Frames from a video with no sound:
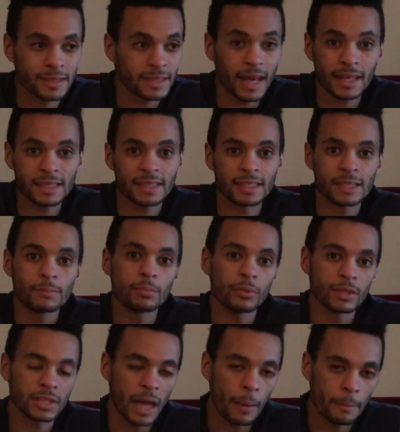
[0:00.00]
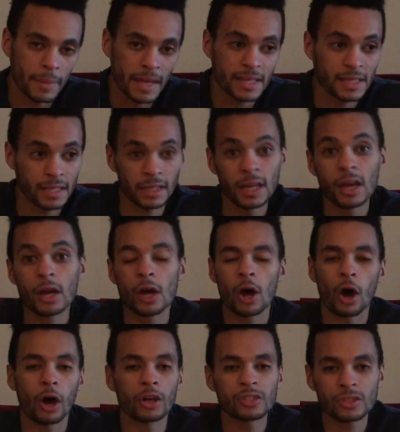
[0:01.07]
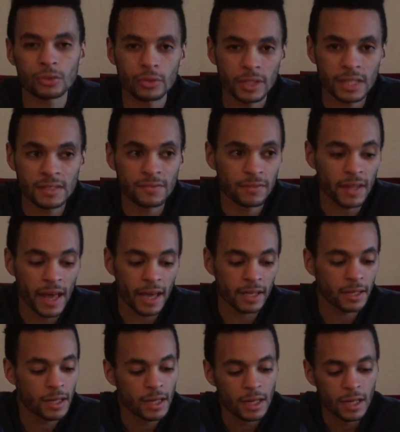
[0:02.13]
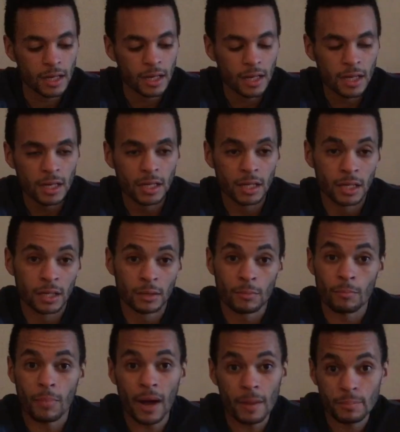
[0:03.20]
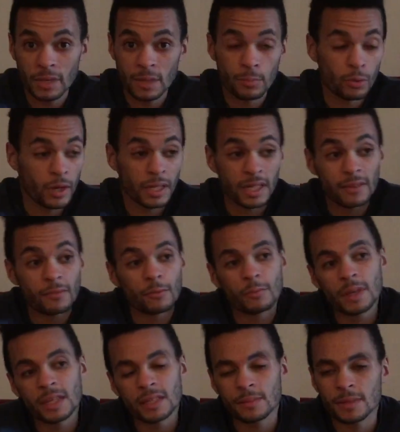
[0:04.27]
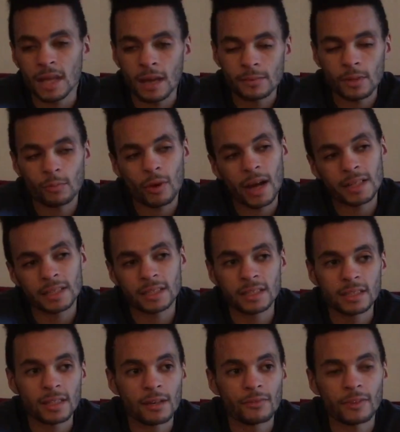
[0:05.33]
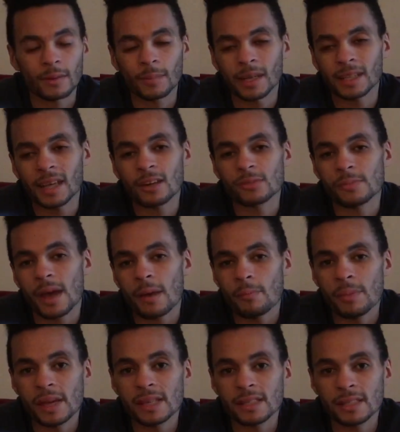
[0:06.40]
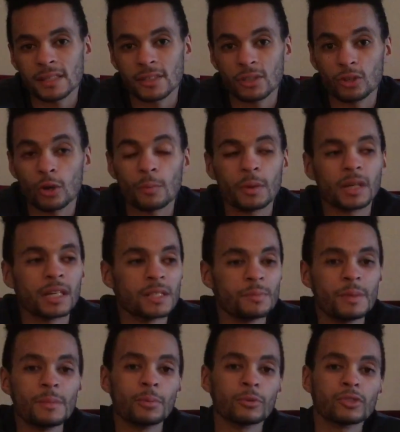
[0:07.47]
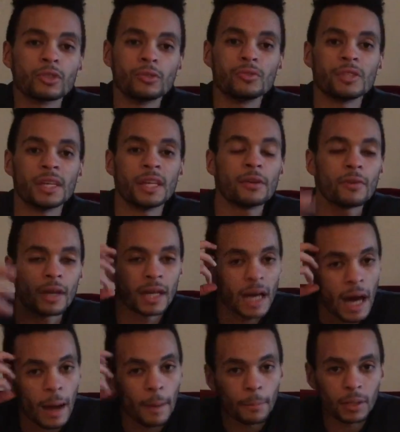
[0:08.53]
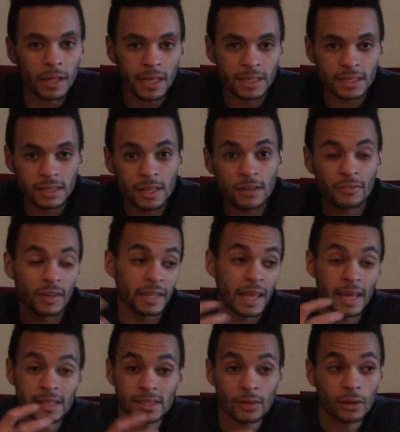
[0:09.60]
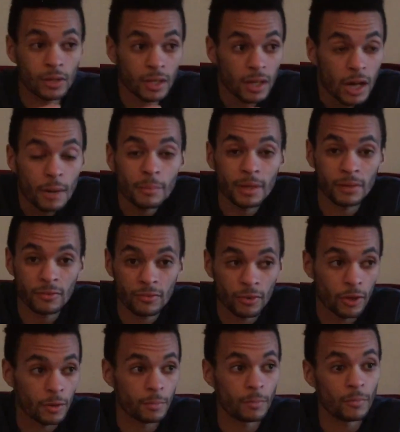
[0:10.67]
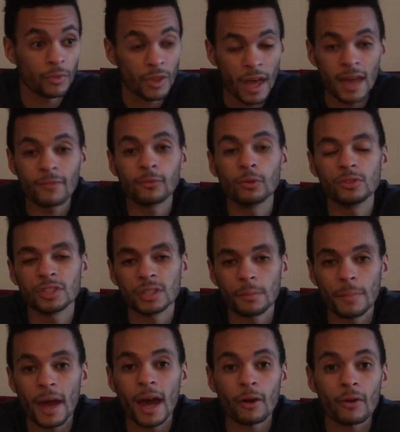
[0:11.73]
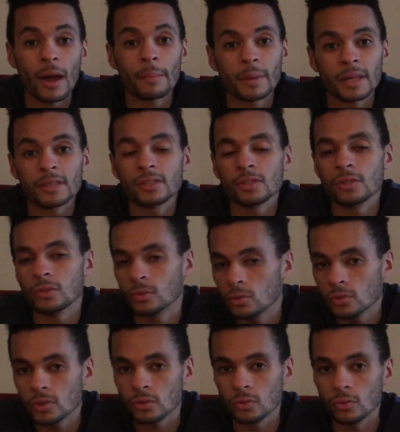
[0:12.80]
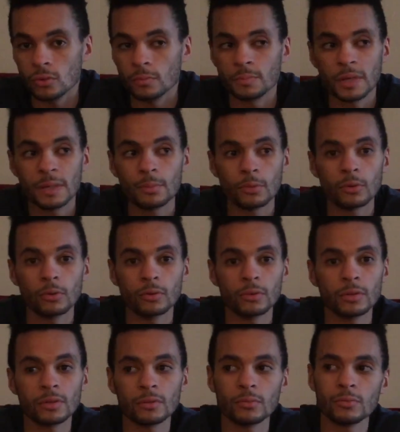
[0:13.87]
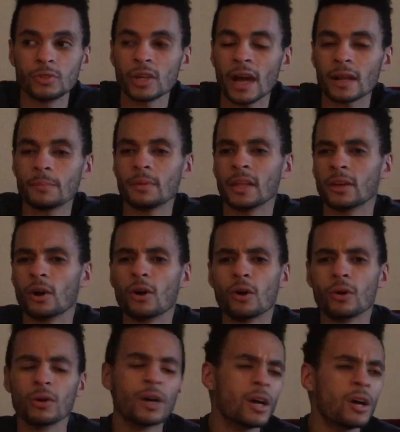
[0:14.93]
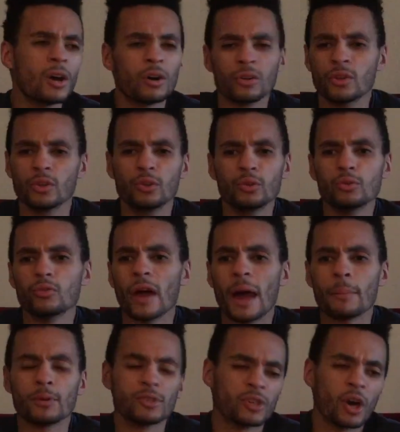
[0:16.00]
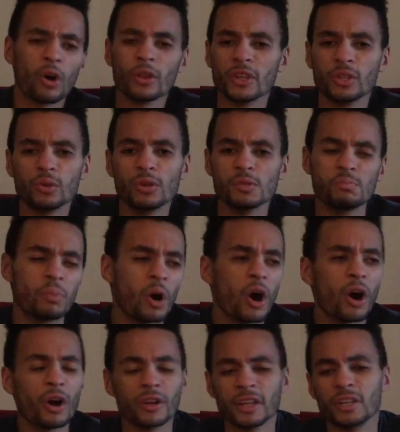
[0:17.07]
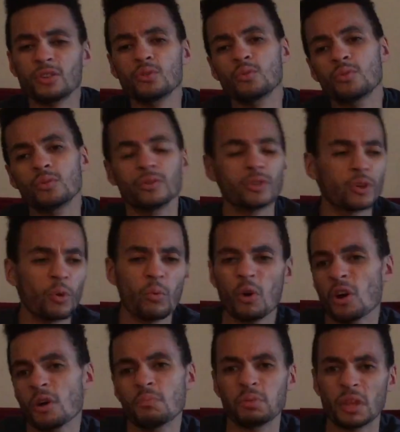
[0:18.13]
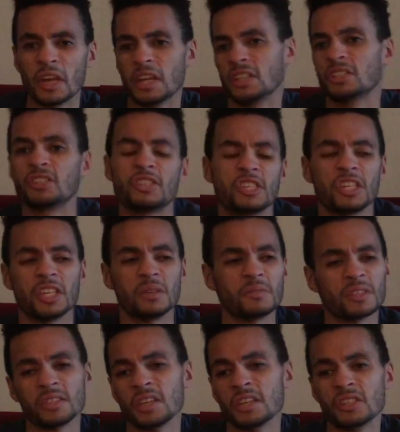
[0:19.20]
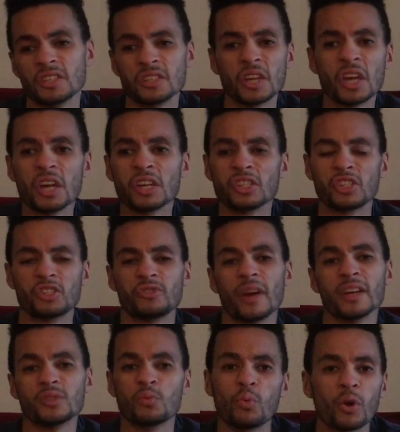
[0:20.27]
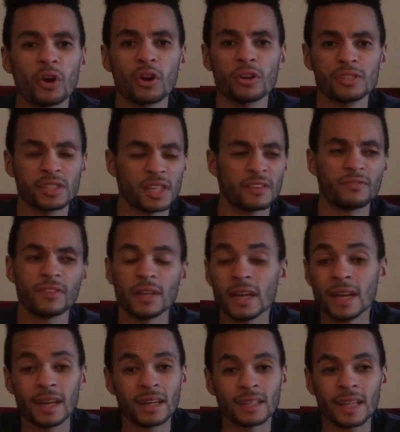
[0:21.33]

It's not simple. It's not basic. Arsenal gets flack by people, and even me sometimes. I'm watching this stuff and I'm like, that was mad basic, because people are so used to hearing complex stuff, and that's coming from the evolution of battle rap into the new school. People try to be like, oh, the new rappers, all they do is bar, and they do, word playing schemes, and they just stretch words and they flip.